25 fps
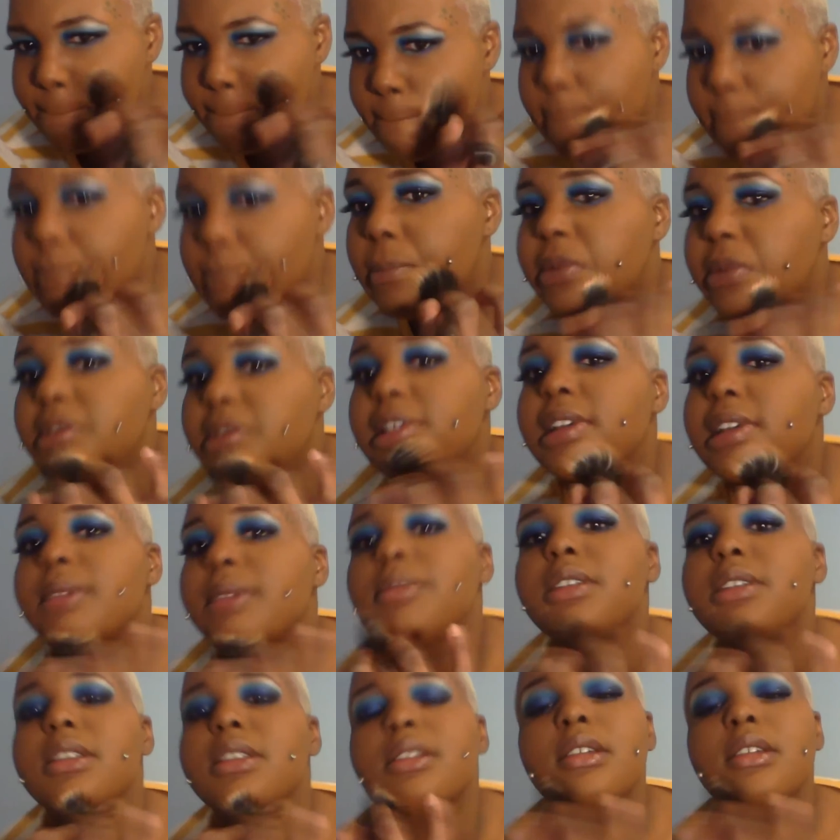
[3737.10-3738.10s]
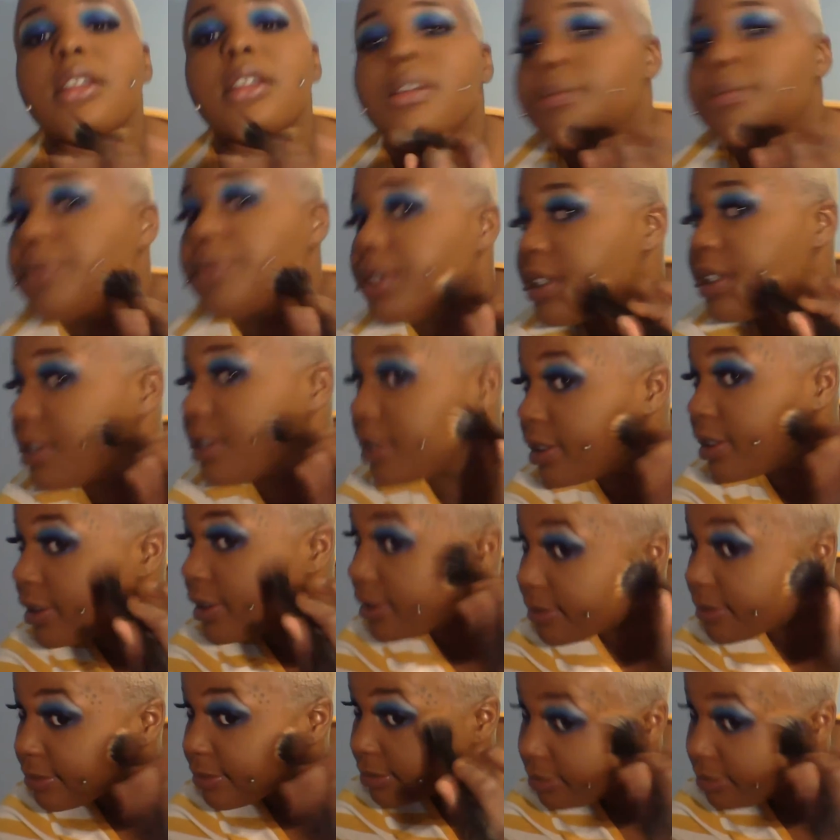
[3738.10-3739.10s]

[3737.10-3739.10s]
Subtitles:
And now I'm just gonna blend it.